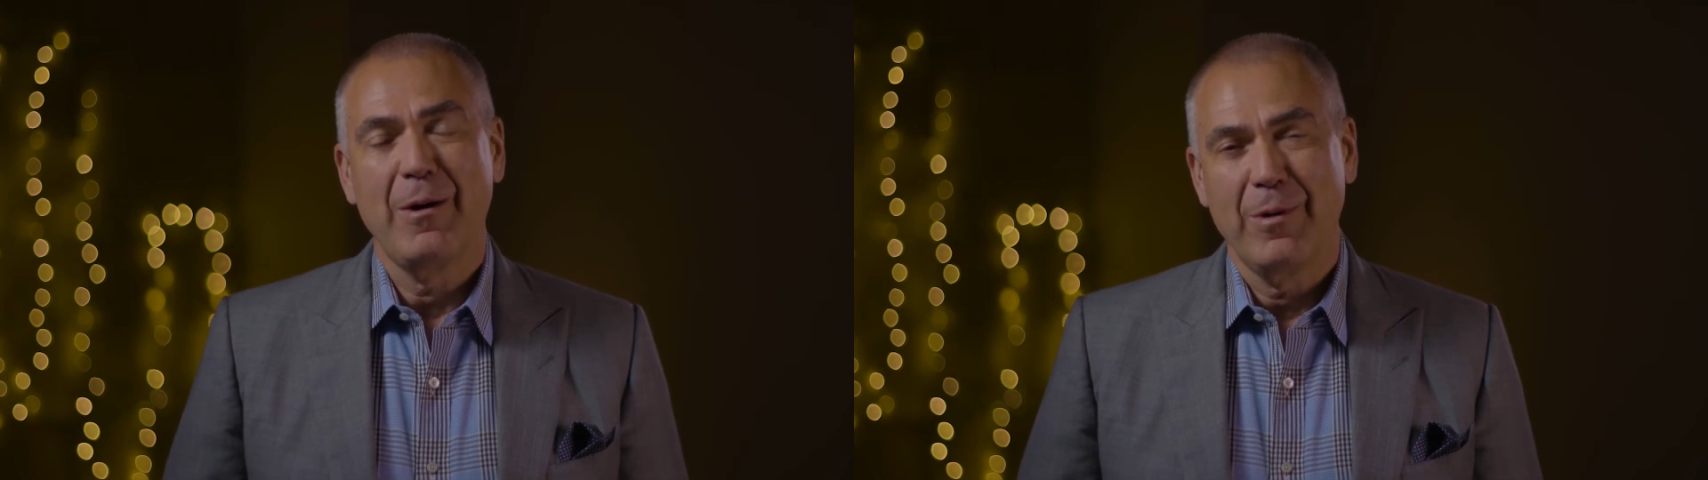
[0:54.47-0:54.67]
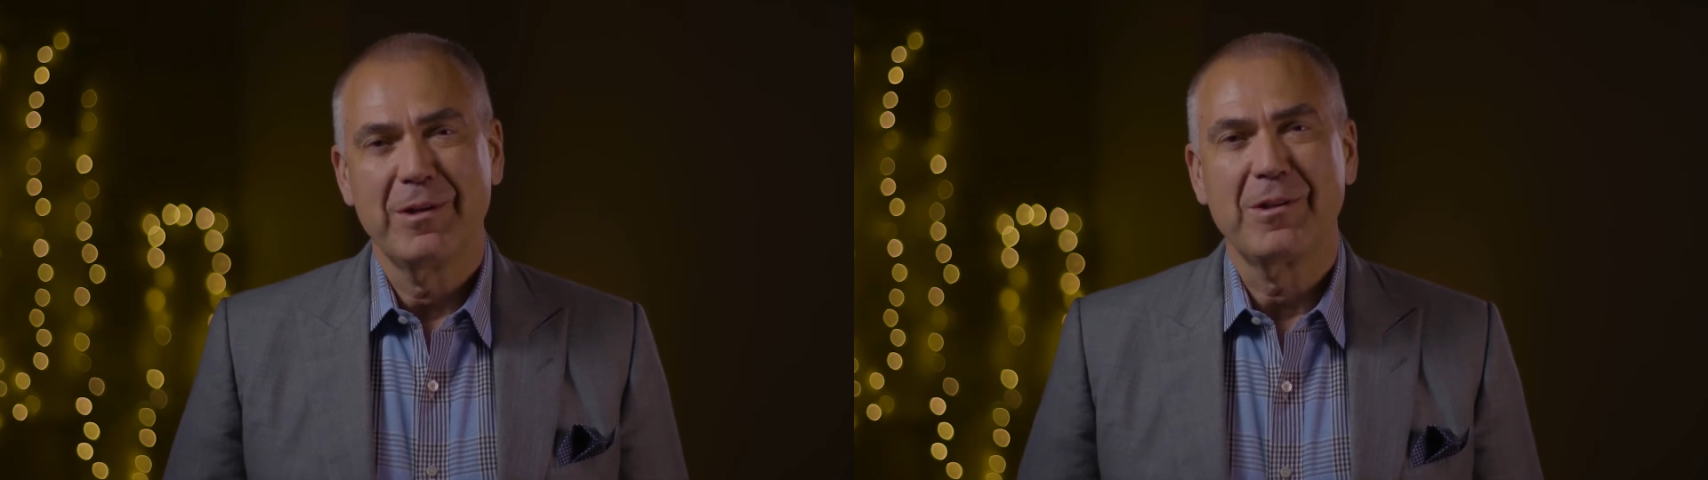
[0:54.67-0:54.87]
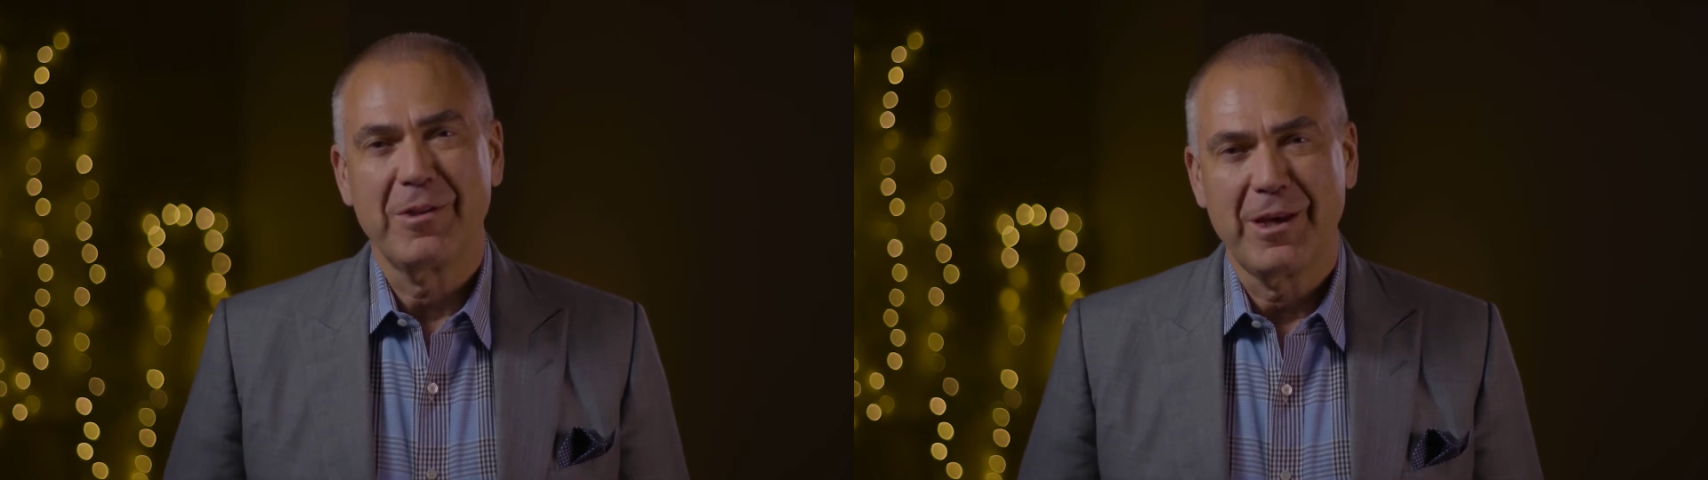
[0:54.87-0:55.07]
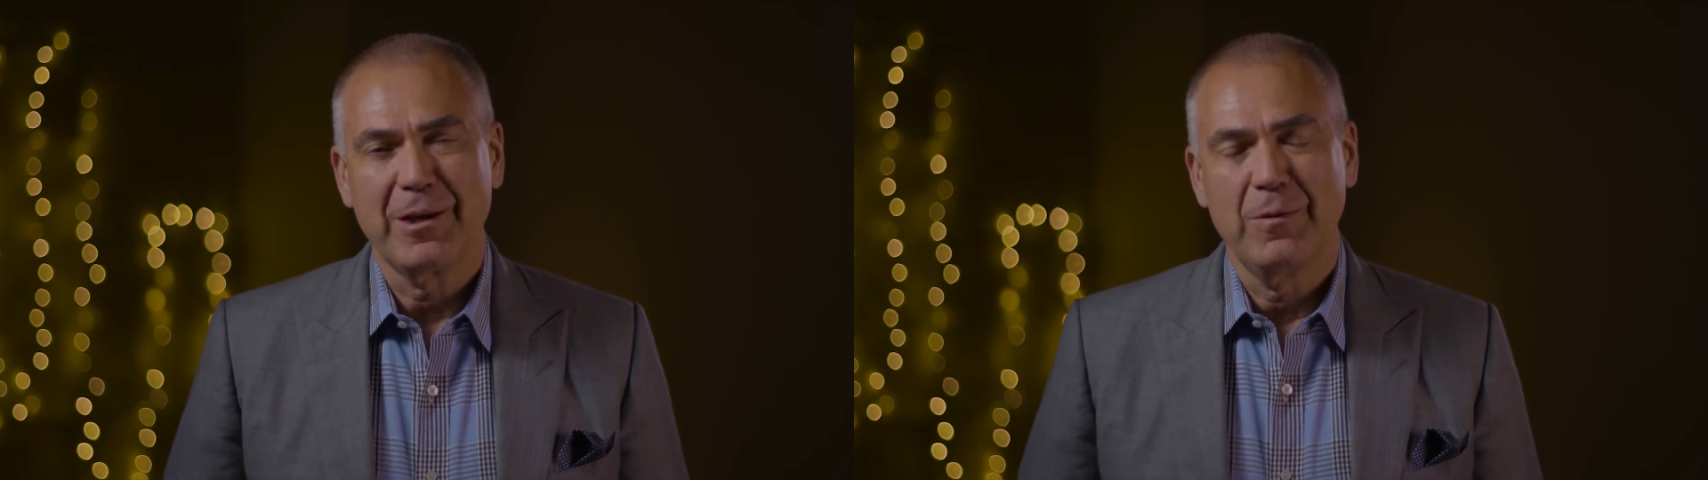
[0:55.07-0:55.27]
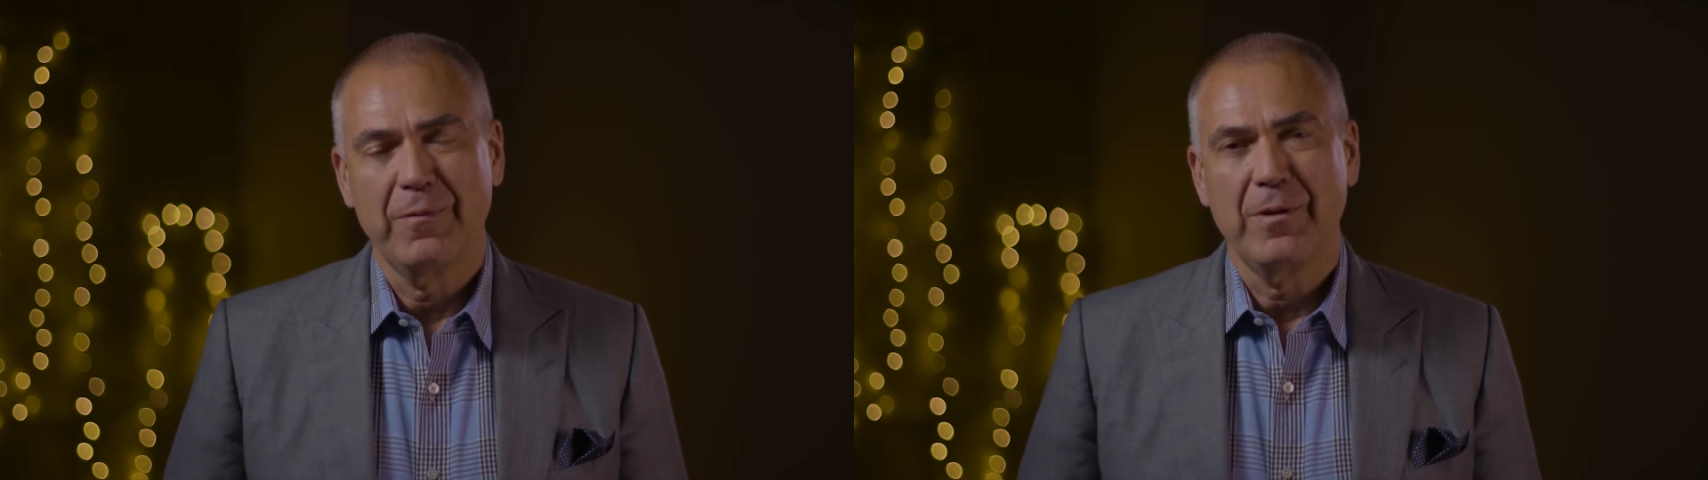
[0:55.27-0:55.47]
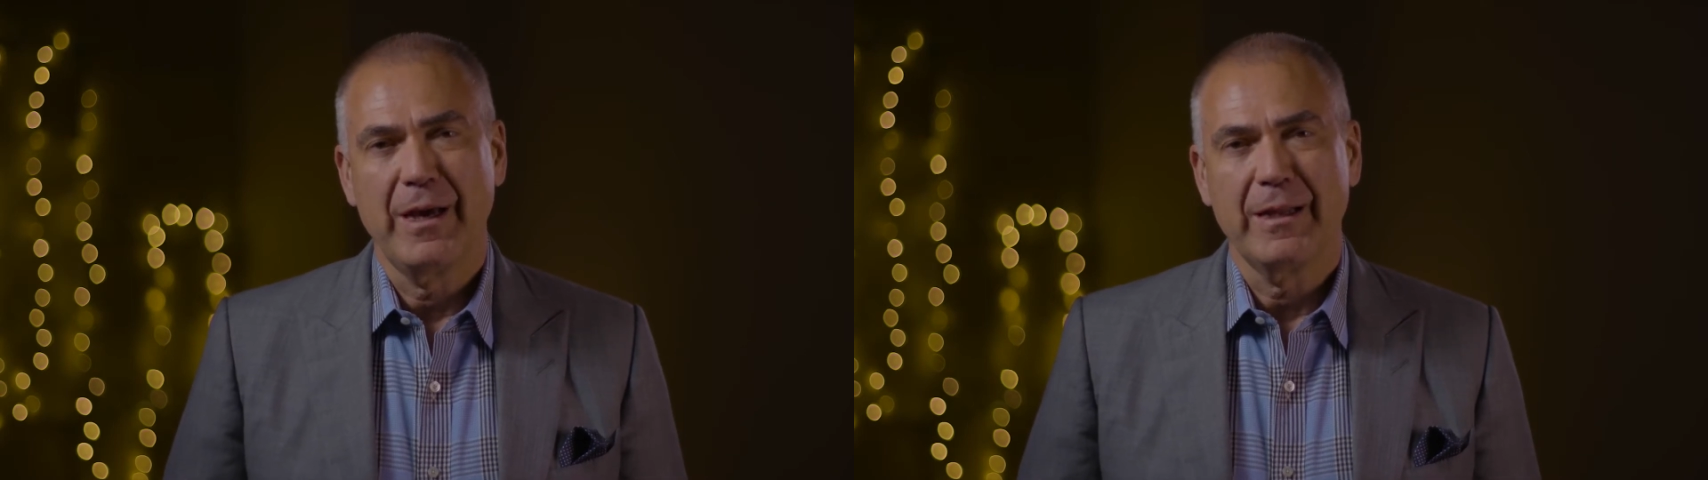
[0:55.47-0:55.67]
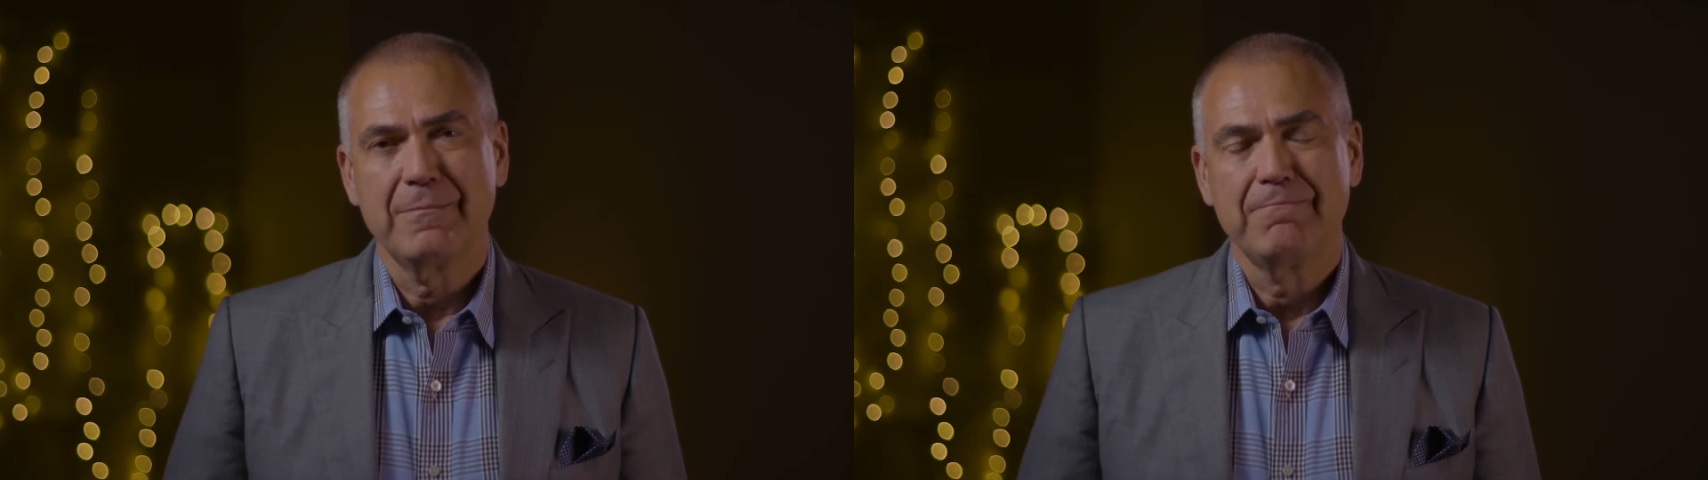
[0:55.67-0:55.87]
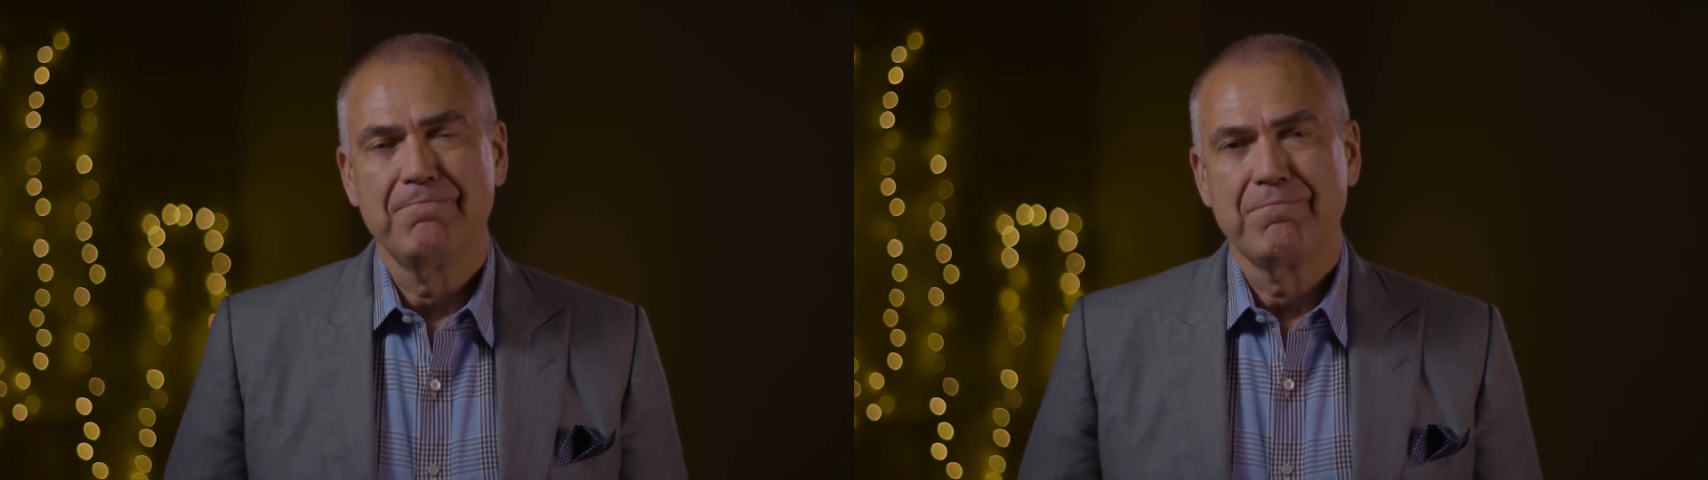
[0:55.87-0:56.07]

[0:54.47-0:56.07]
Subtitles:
wanted to thank you for that.